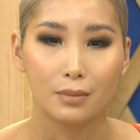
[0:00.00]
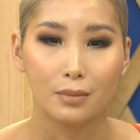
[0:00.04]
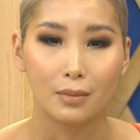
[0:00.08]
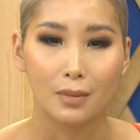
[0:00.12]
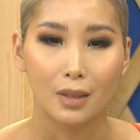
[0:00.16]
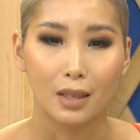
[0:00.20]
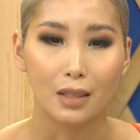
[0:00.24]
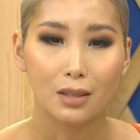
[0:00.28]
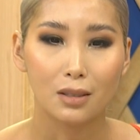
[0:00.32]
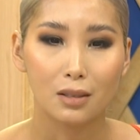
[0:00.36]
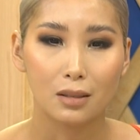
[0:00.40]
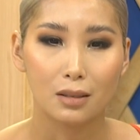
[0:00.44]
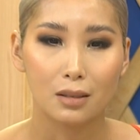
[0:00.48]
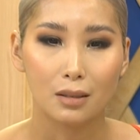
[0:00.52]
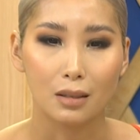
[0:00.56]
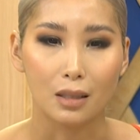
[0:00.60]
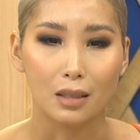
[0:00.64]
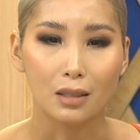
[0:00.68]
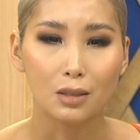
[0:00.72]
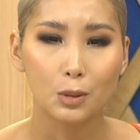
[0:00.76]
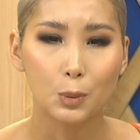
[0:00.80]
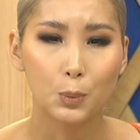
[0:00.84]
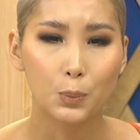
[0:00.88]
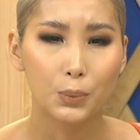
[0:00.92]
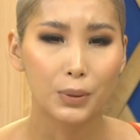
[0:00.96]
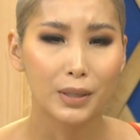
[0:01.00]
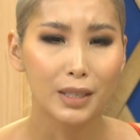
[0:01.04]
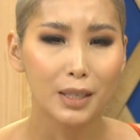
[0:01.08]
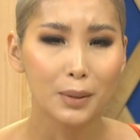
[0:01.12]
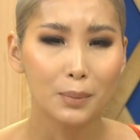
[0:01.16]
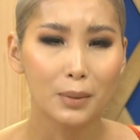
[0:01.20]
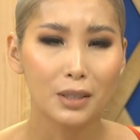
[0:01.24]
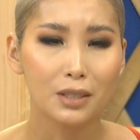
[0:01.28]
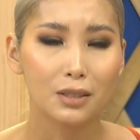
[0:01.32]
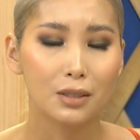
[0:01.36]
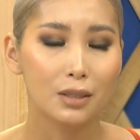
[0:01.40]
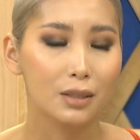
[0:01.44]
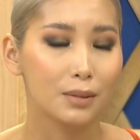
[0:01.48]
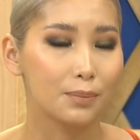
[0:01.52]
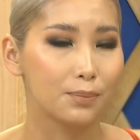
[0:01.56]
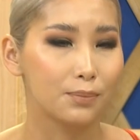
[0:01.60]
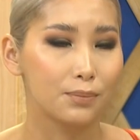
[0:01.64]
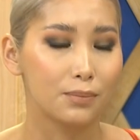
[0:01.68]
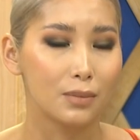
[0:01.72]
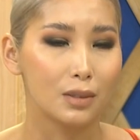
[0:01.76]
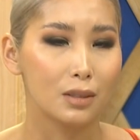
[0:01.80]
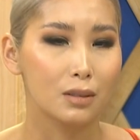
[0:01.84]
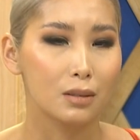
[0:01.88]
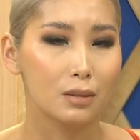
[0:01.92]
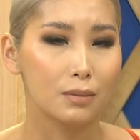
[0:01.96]
it's pretty much
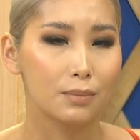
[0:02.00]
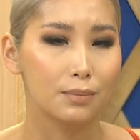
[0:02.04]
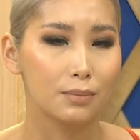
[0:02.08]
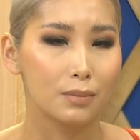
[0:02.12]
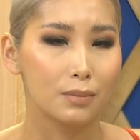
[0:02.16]
it's